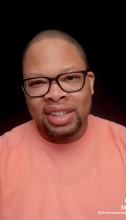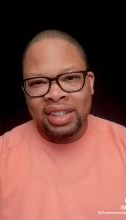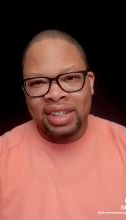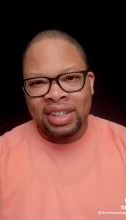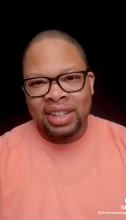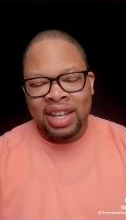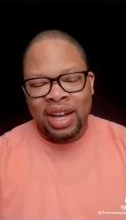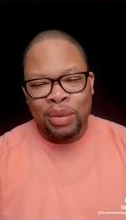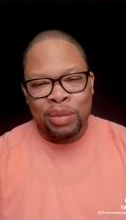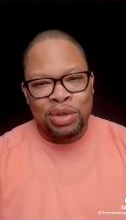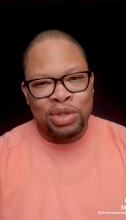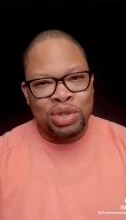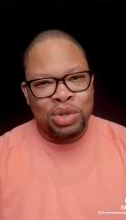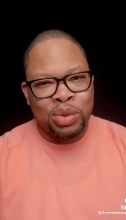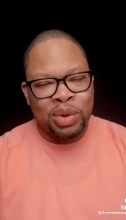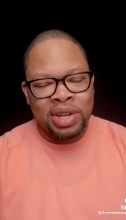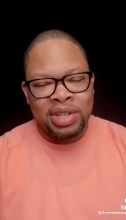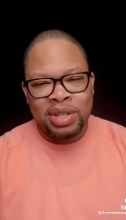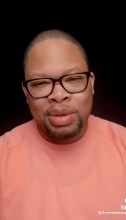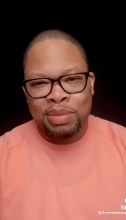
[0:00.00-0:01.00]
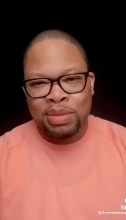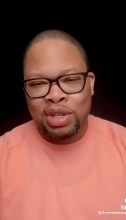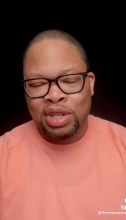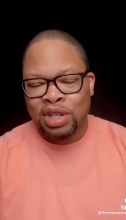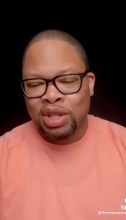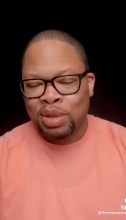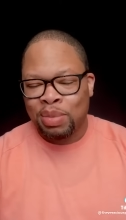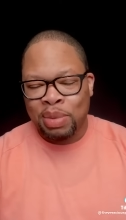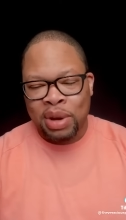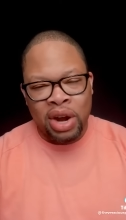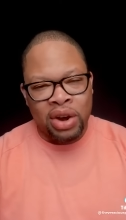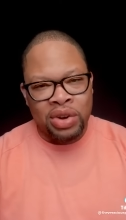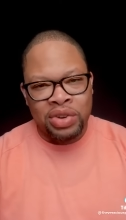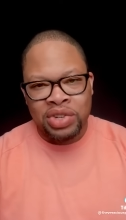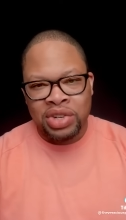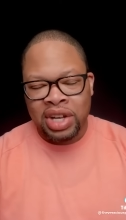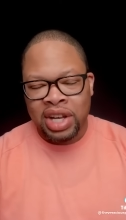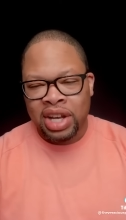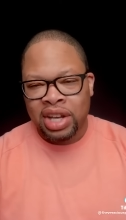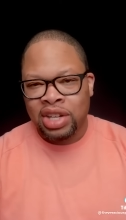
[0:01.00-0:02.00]
that was doing some
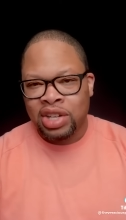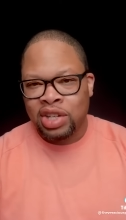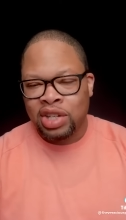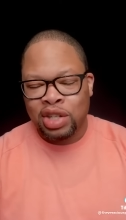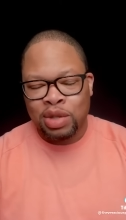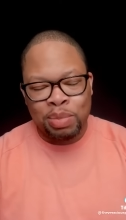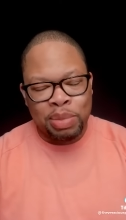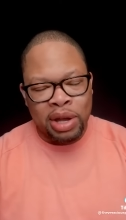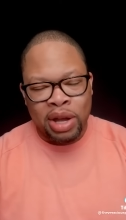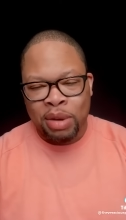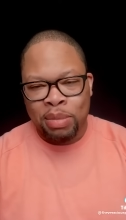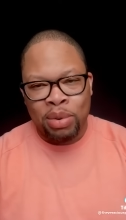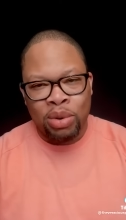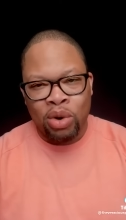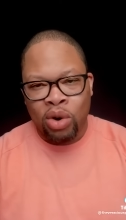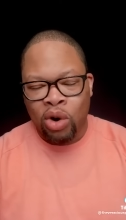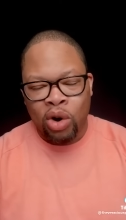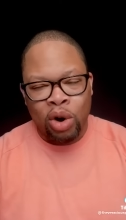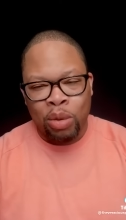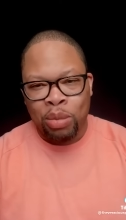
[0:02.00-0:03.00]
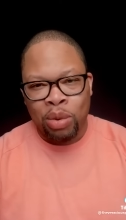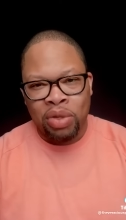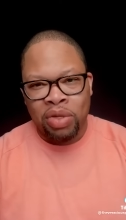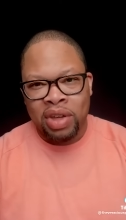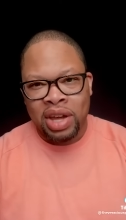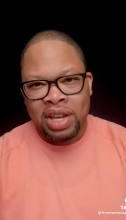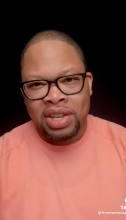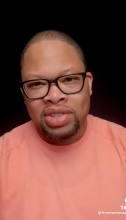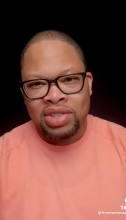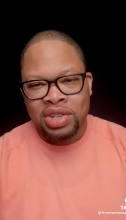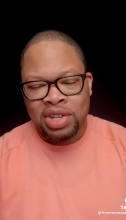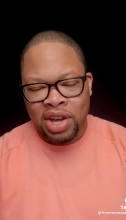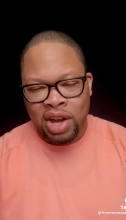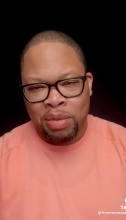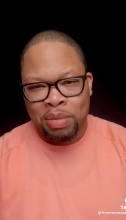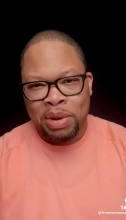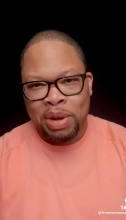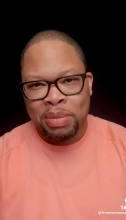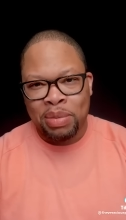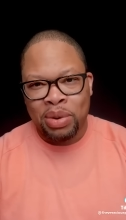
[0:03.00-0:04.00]
disparaging and despicable, horrible things to young
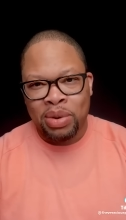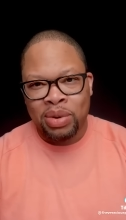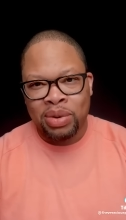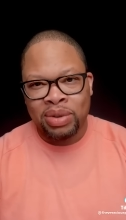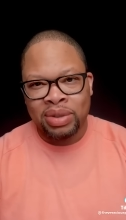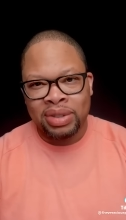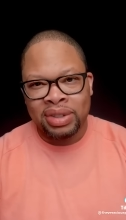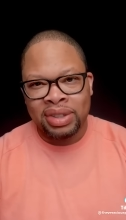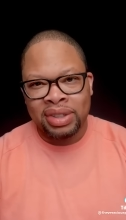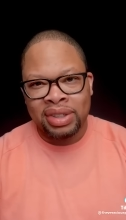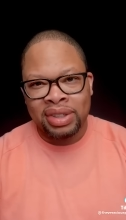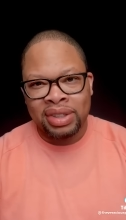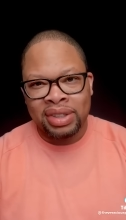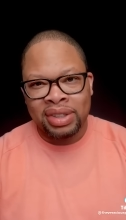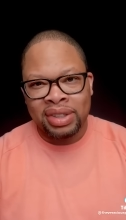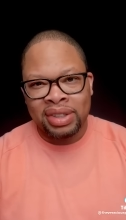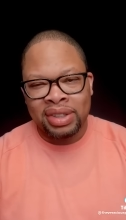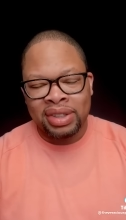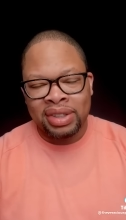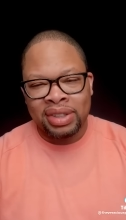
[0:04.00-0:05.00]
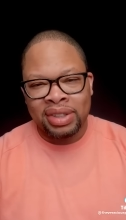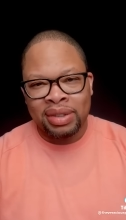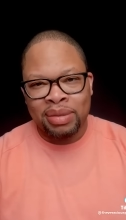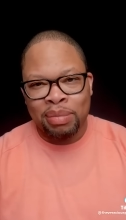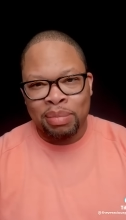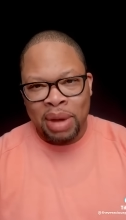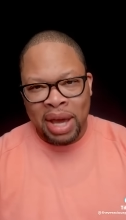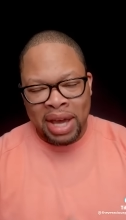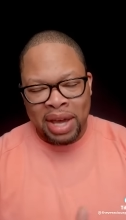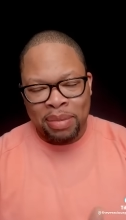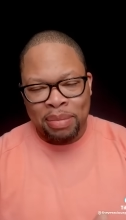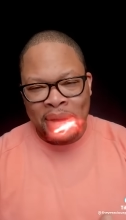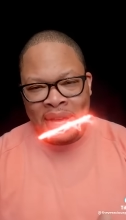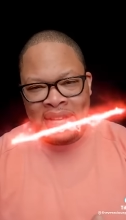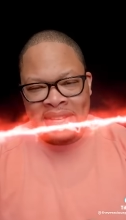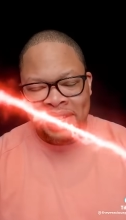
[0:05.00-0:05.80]
people make it makes.